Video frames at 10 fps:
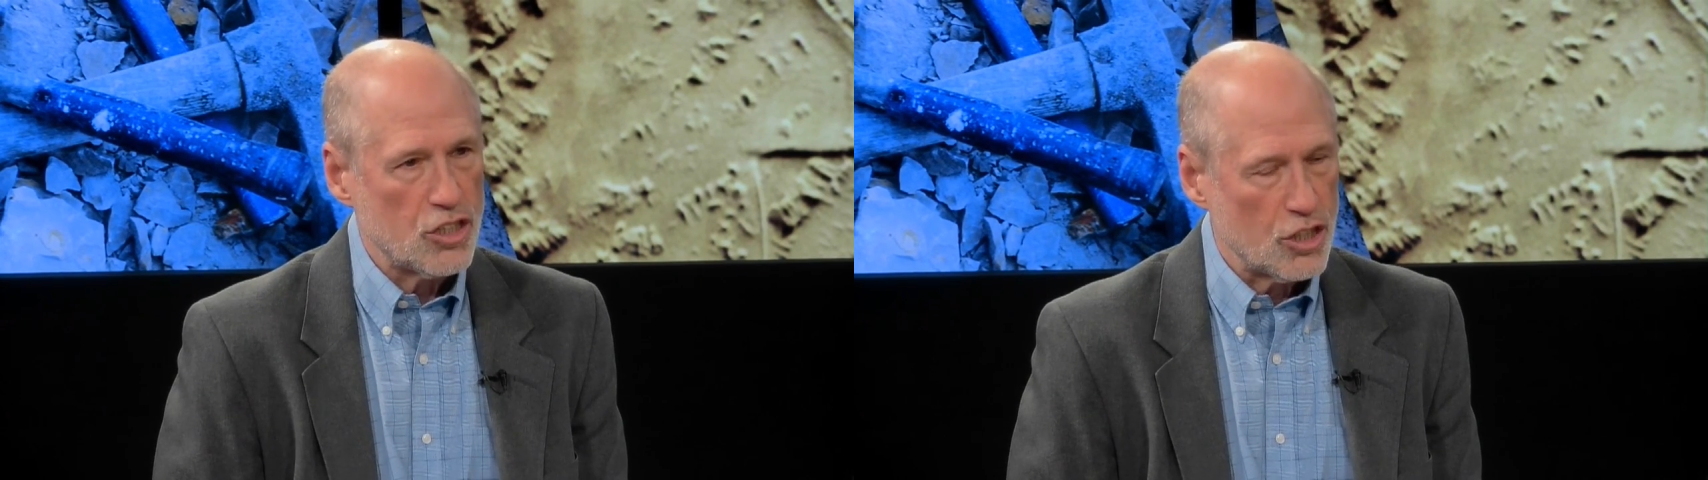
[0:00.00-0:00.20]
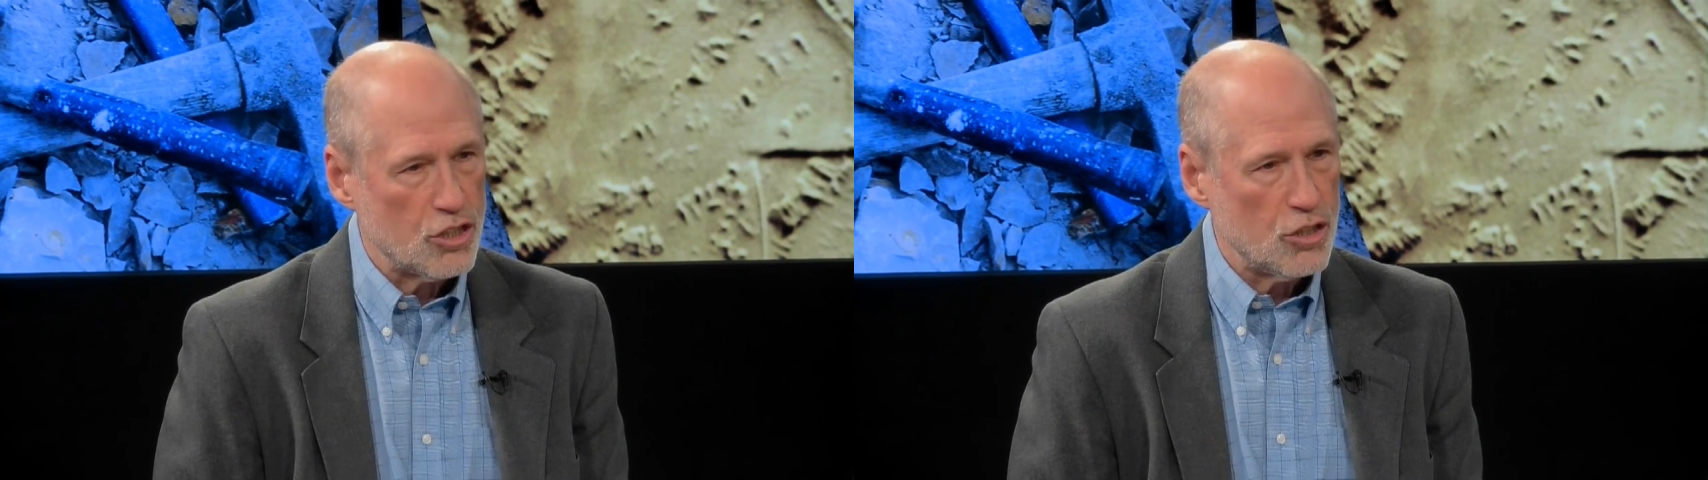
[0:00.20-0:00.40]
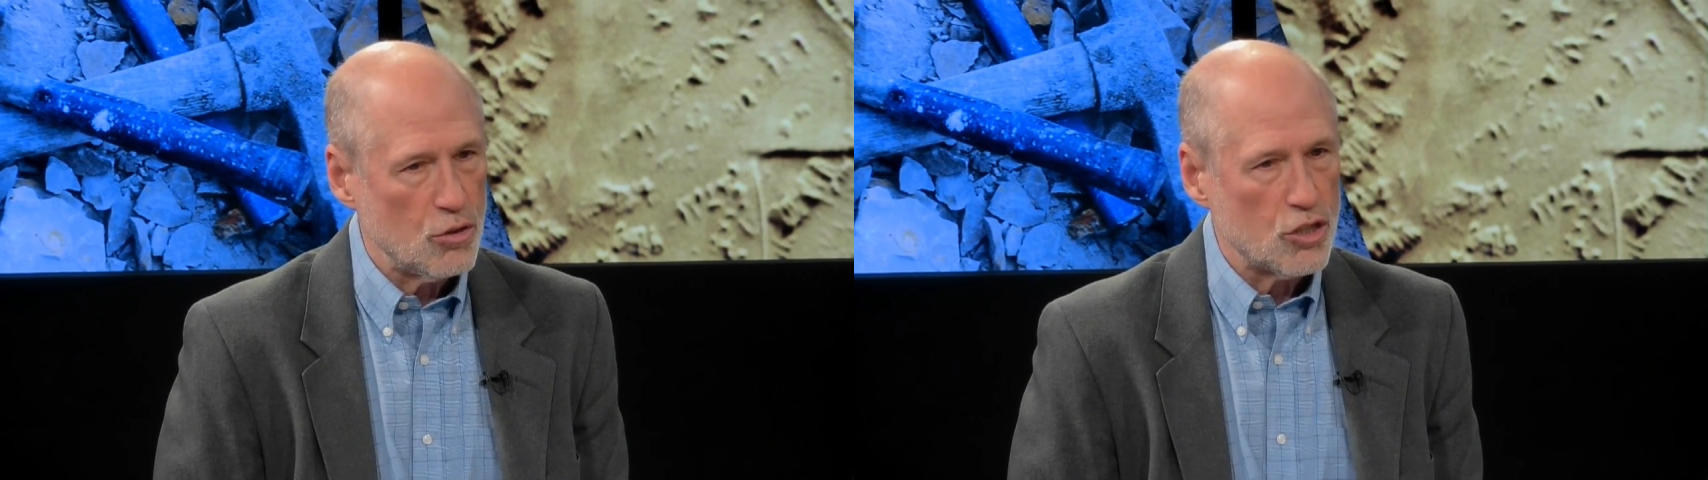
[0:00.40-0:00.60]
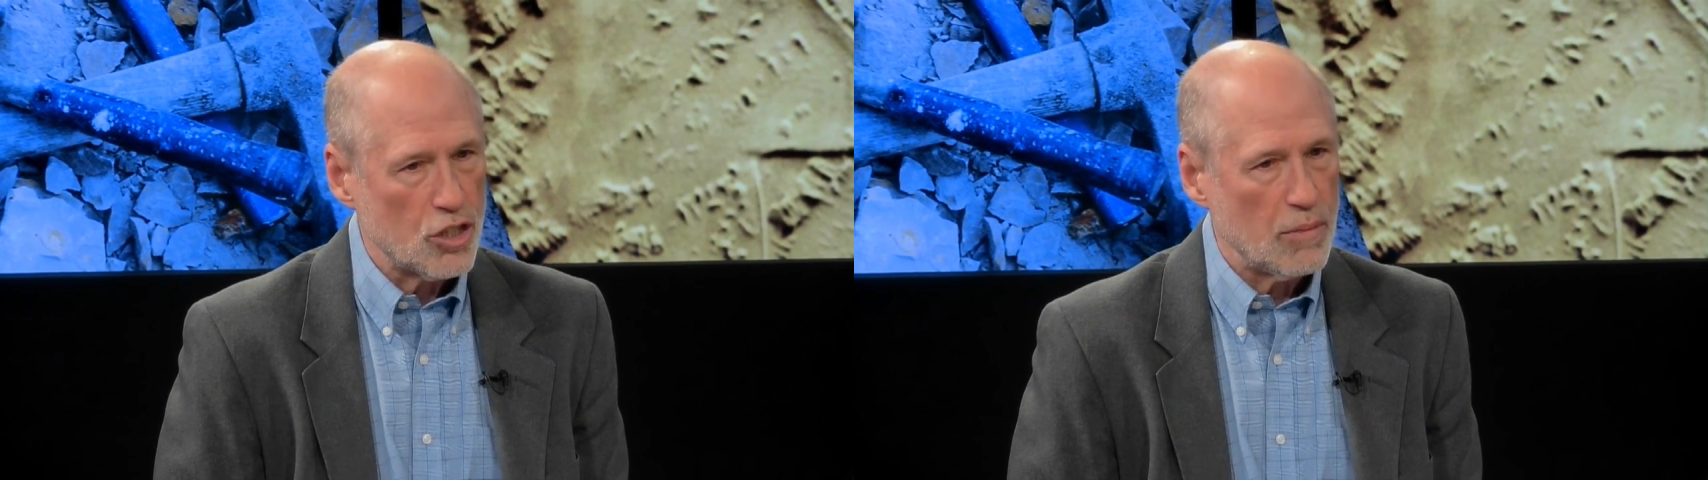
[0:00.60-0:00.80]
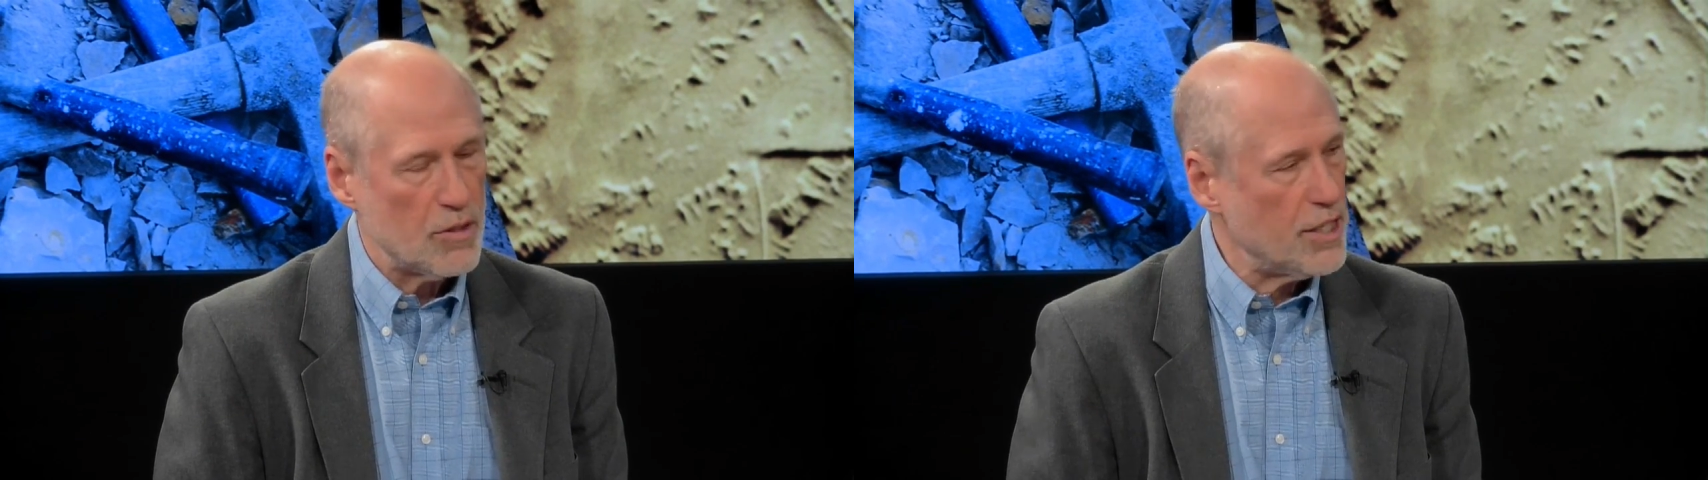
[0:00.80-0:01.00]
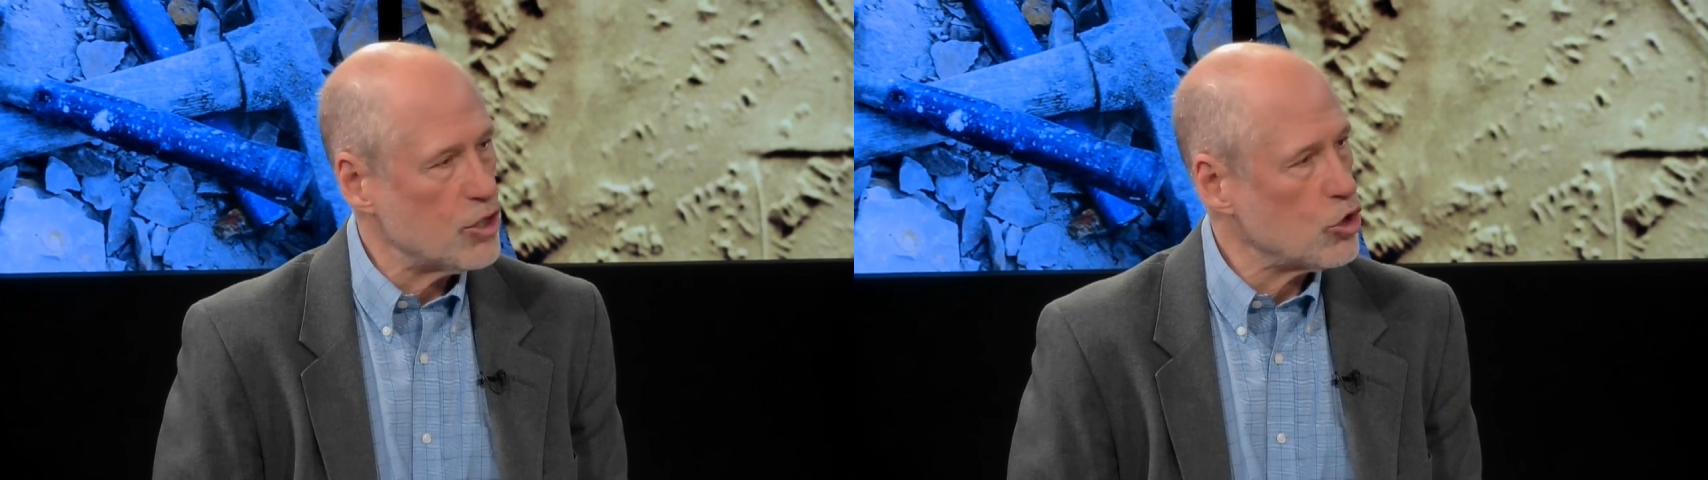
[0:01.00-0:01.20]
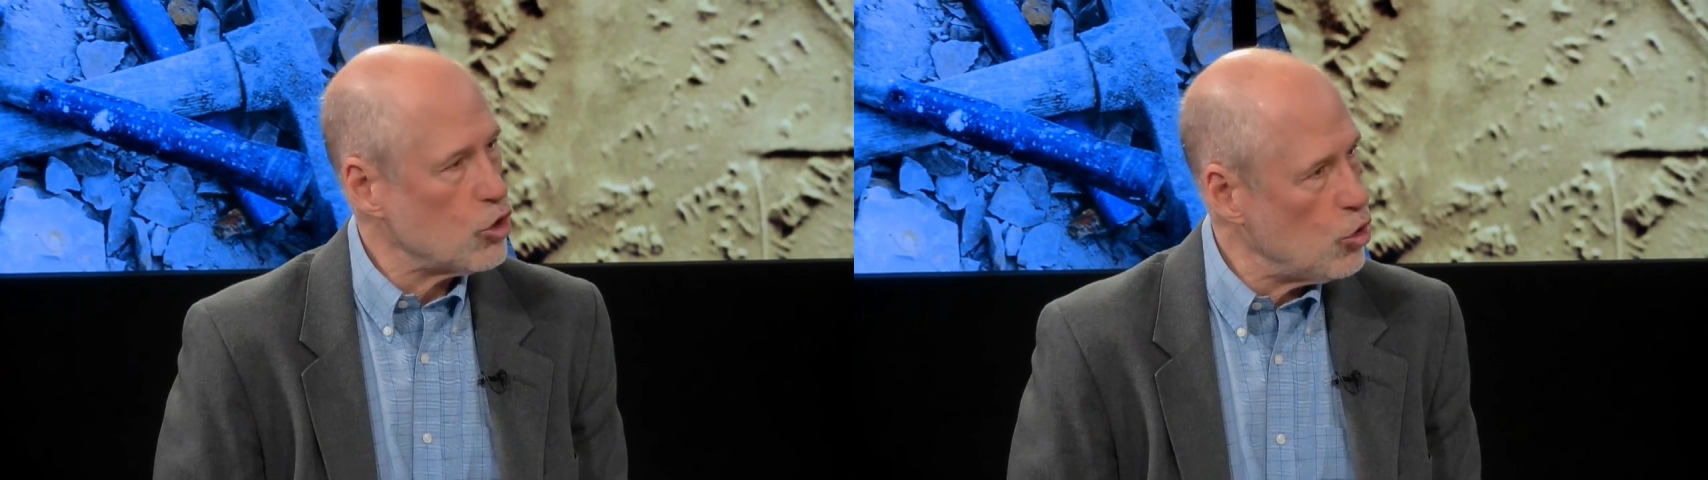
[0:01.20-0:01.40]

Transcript: to do some of this